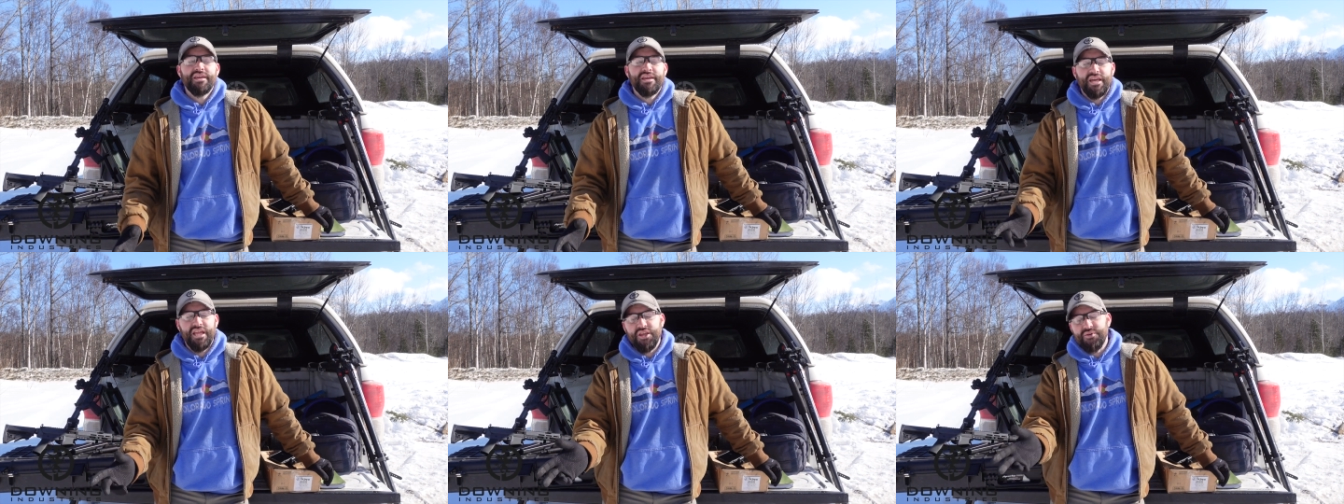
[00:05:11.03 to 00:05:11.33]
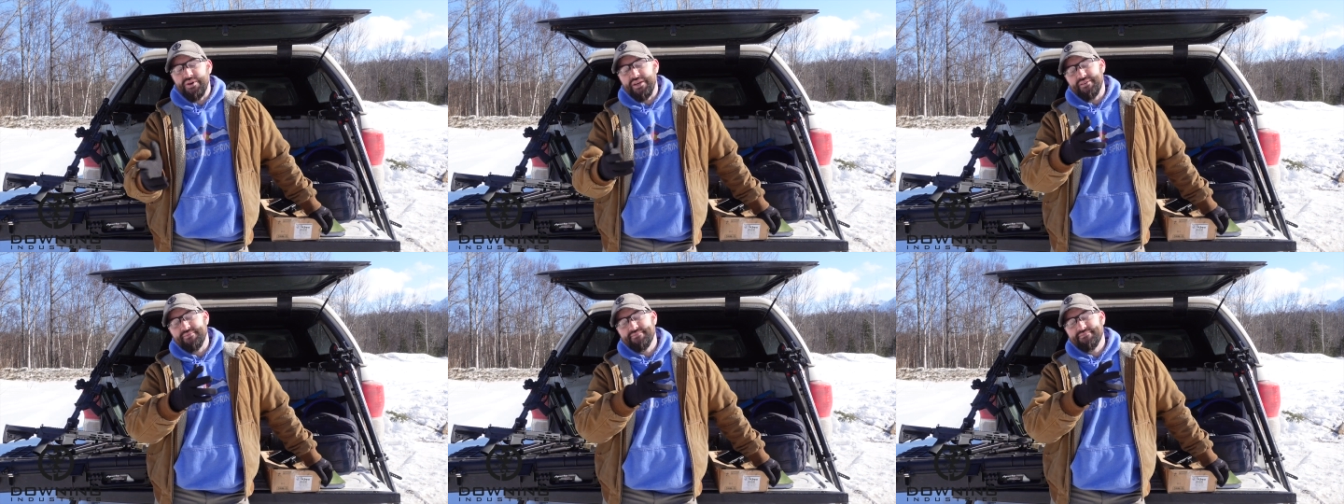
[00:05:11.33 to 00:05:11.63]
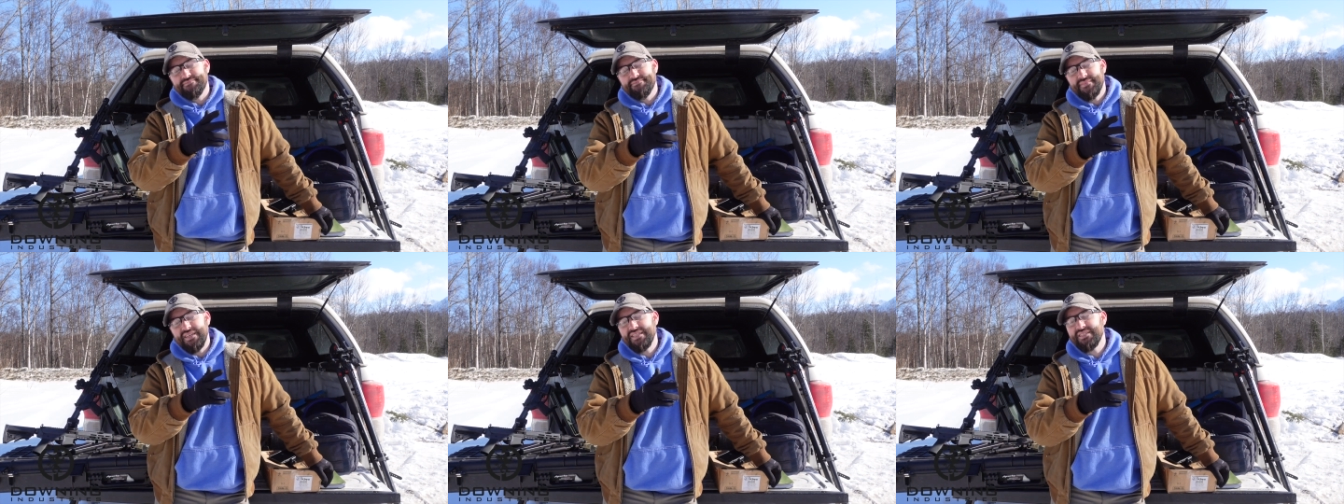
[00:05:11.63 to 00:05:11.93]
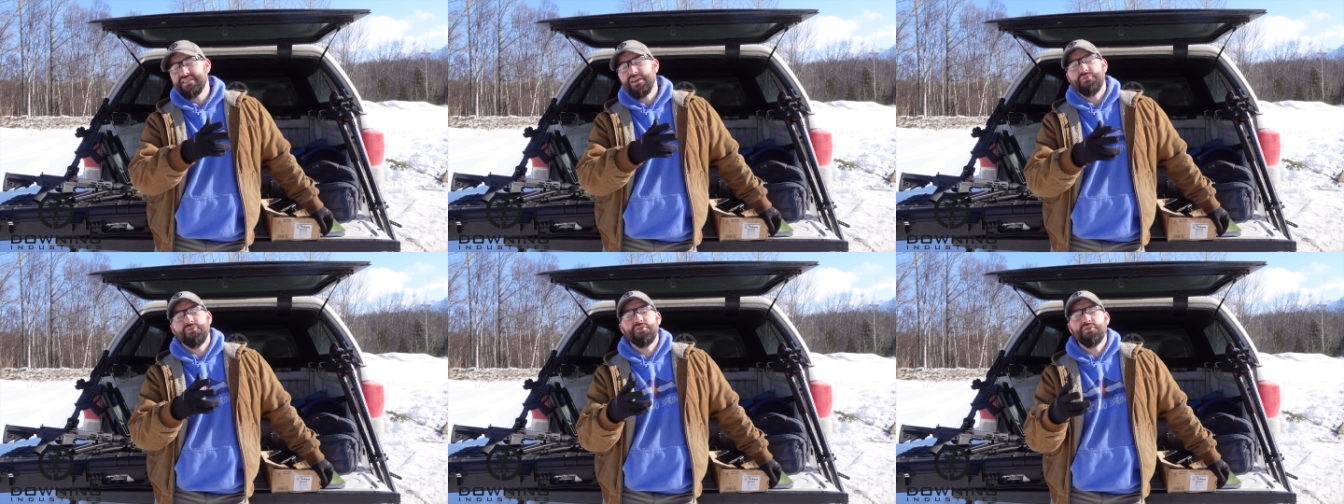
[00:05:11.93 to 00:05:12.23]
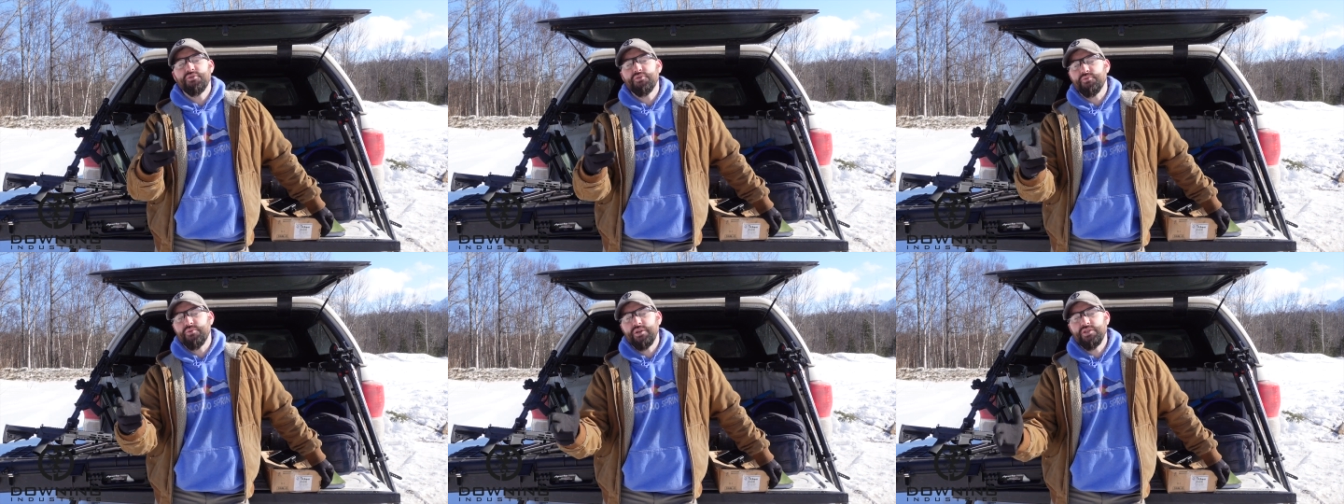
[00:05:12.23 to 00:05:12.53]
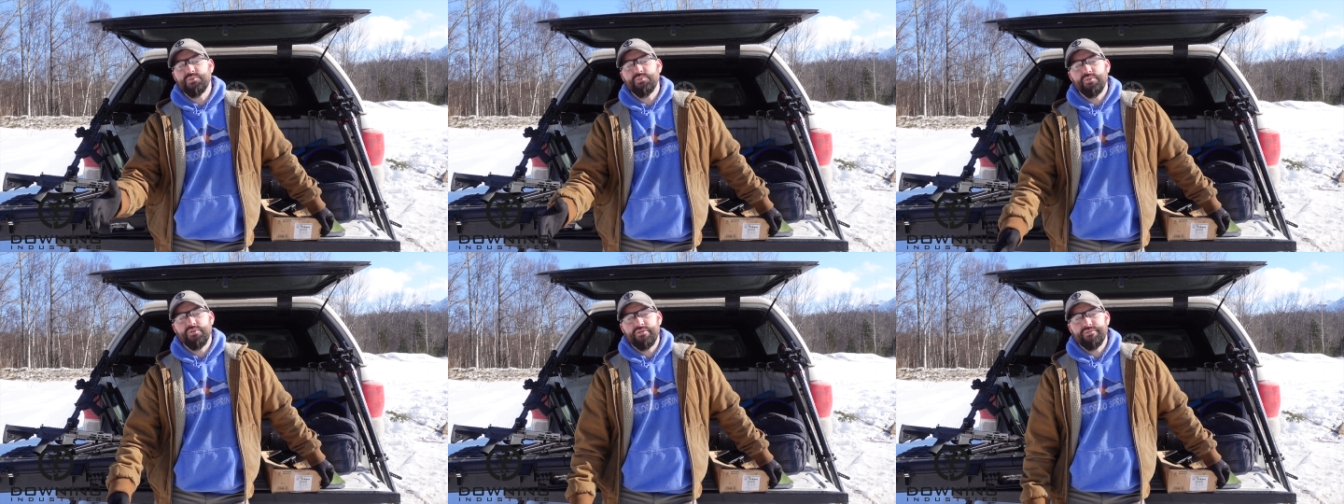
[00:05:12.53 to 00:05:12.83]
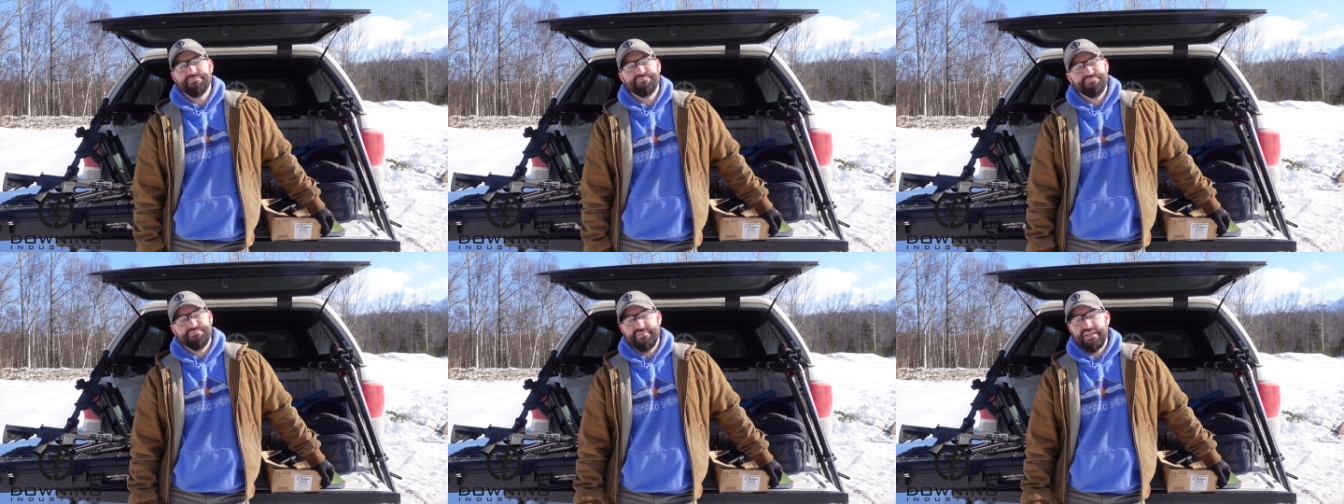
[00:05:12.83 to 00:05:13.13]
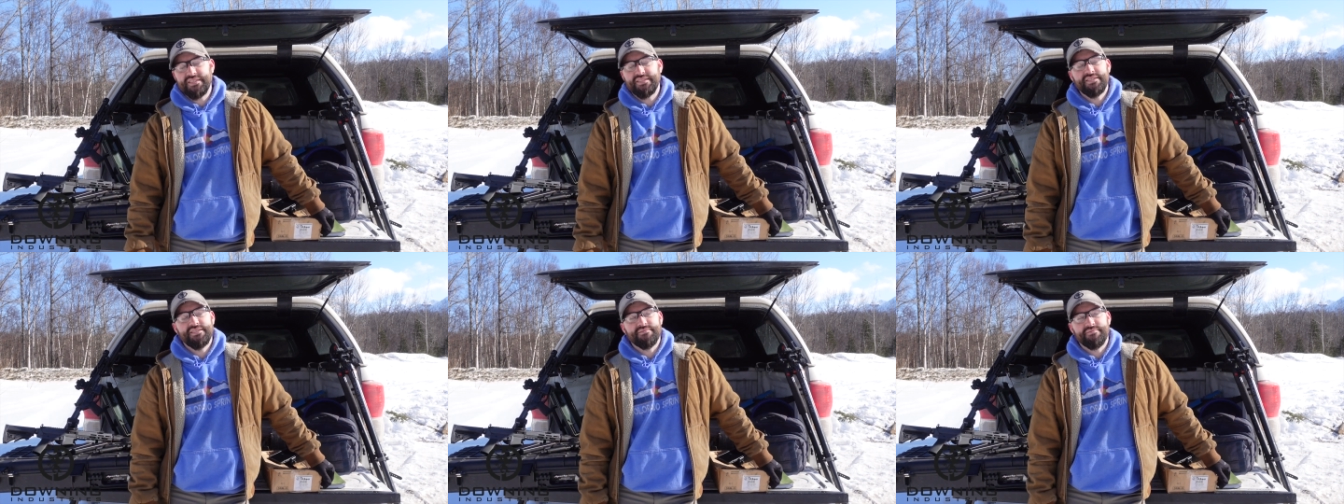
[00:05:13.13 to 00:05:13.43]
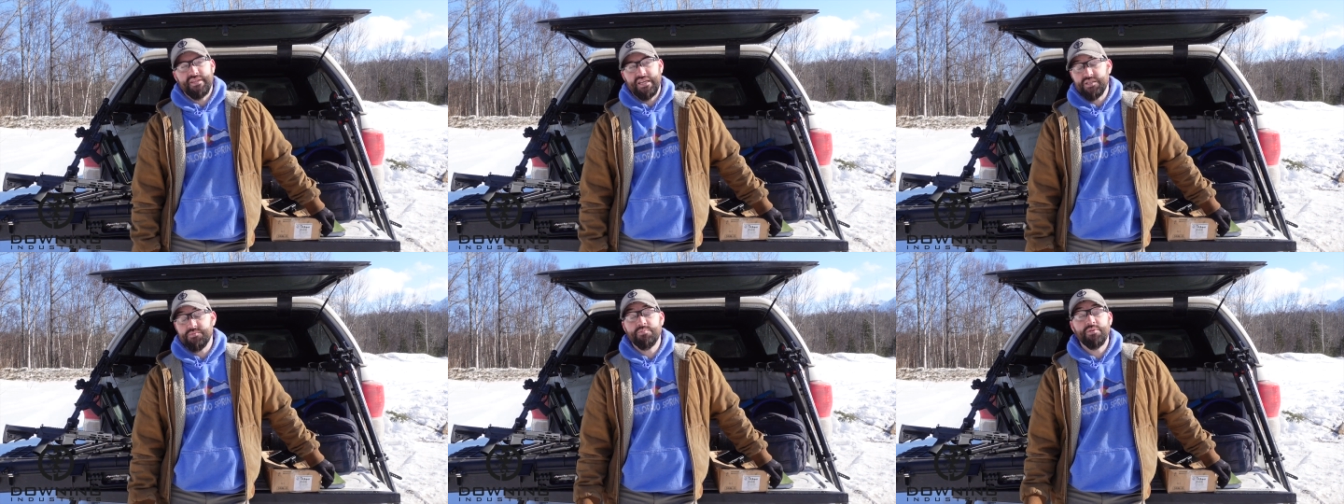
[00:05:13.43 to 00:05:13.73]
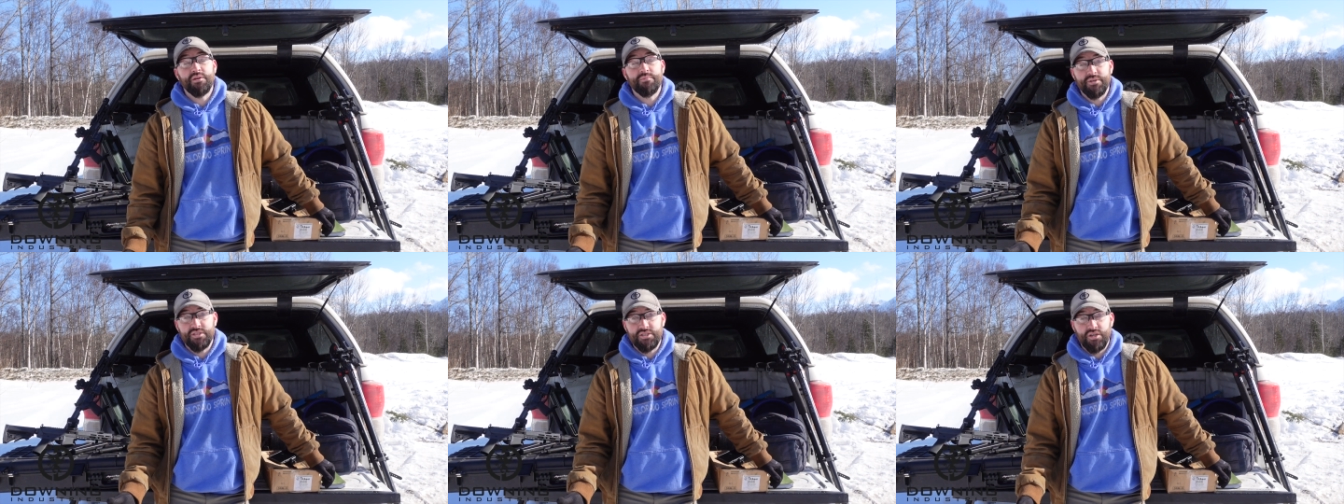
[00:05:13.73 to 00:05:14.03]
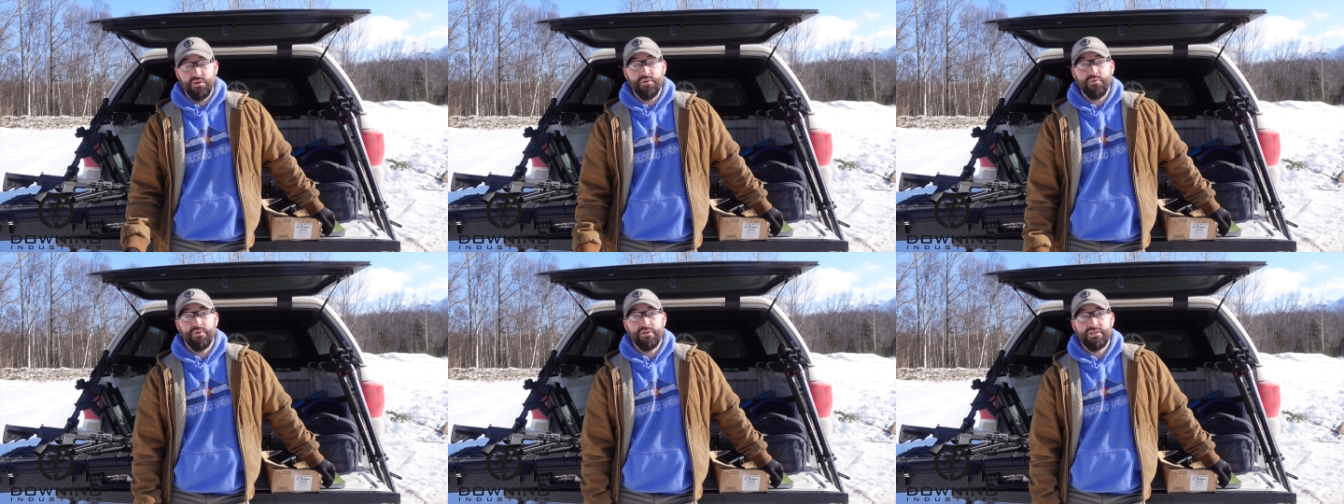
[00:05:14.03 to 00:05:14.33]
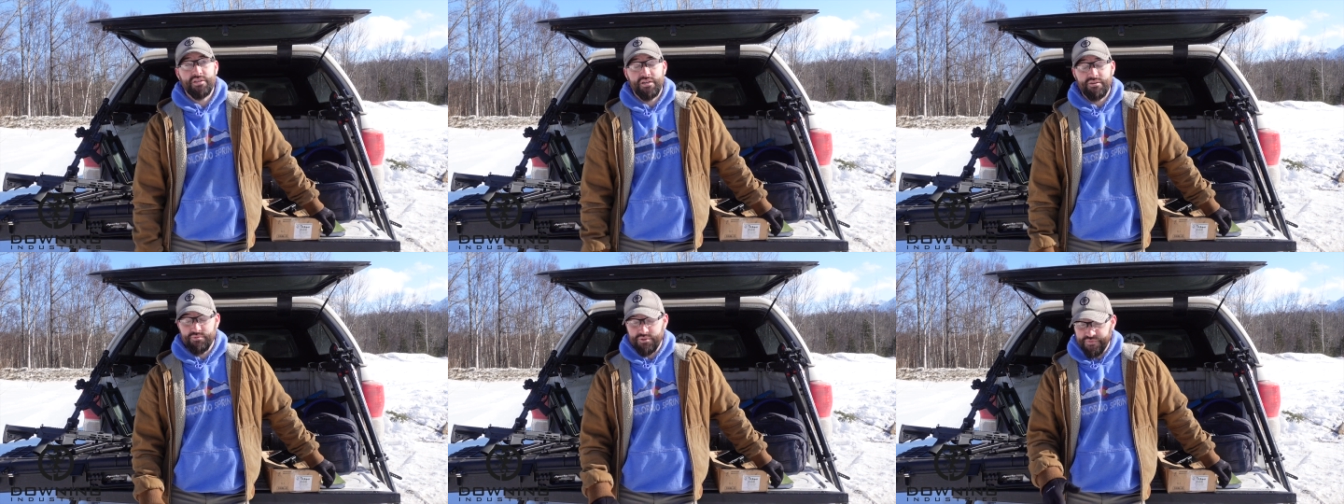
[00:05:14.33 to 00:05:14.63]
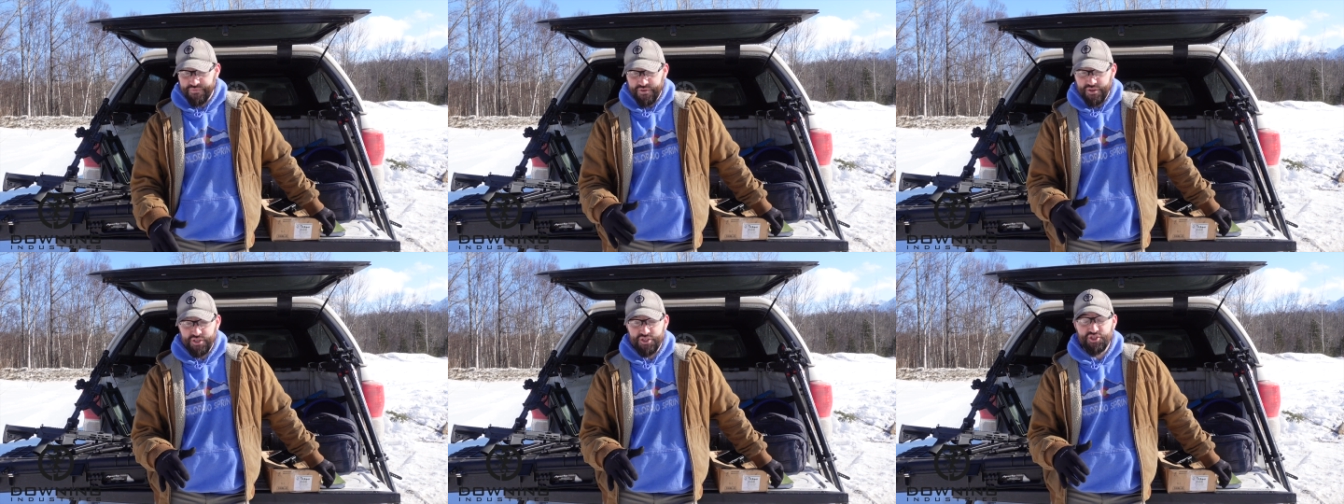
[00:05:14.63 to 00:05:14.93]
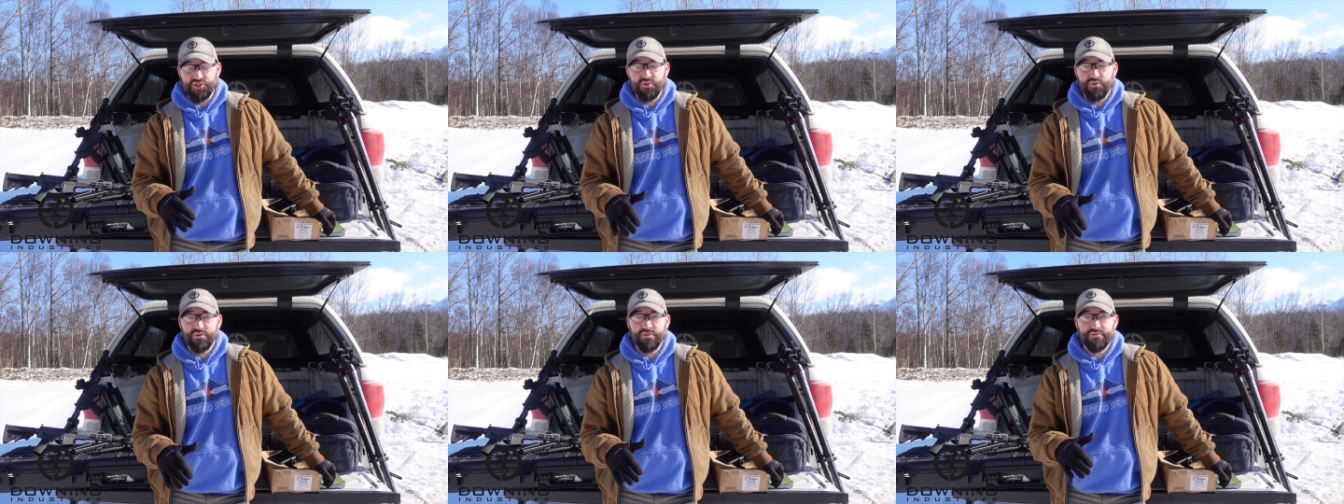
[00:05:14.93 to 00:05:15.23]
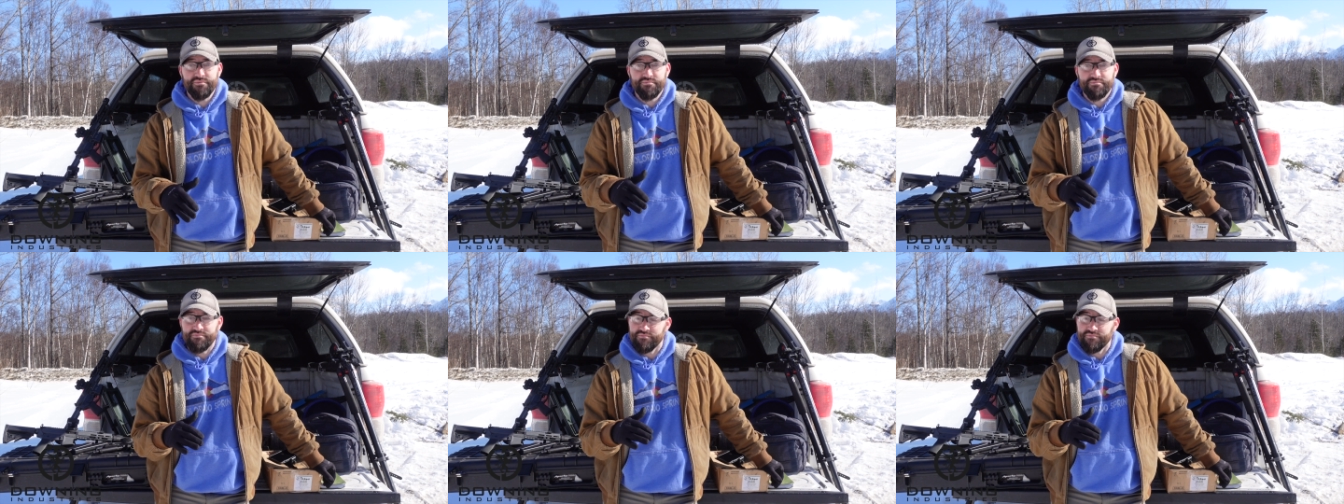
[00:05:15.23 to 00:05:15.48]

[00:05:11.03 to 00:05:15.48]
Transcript: Anyway, that has nothing to do with range report. That's it. That's pretty much all we worked on. It was a very short,